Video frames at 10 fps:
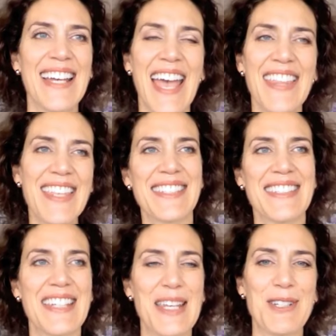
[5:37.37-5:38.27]
And this is
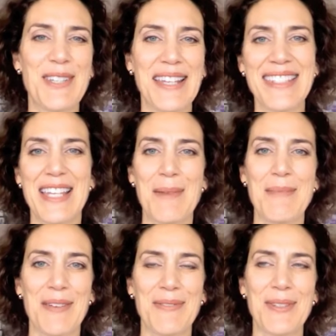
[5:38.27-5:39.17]
an image that some
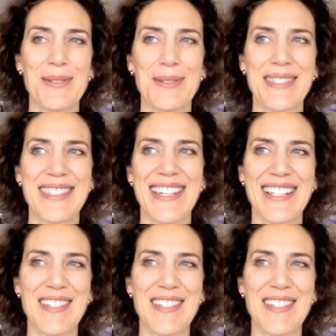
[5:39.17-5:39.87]
have used